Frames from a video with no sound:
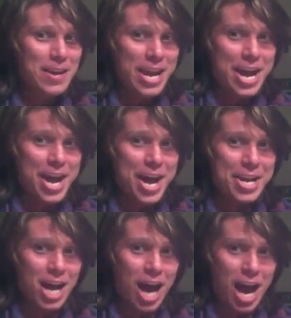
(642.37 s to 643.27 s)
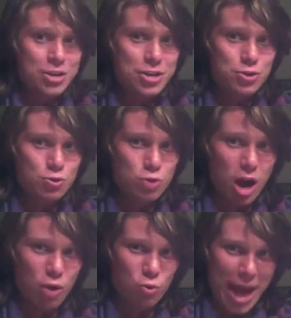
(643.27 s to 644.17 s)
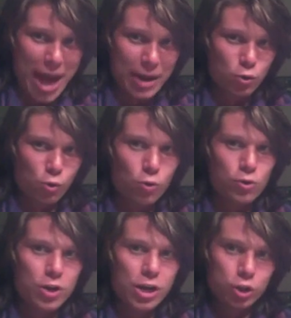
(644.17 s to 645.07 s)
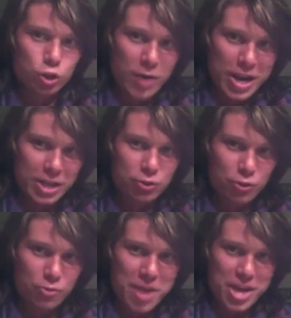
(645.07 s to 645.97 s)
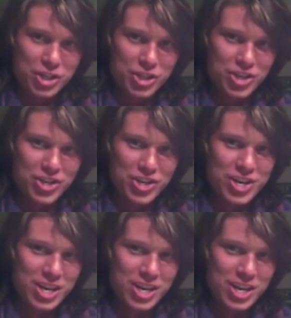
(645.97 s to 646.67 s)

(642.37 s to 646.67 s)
and I do a radical transformation.